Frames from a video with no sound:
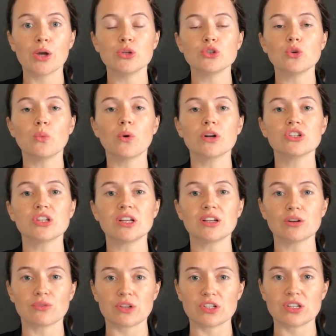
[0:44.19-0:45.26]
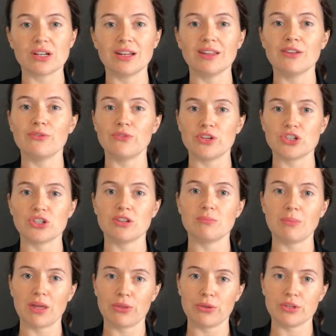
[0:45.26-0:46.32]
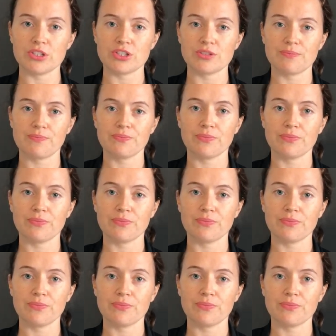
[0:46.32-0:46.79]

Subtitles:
towards increasingly efficient methods.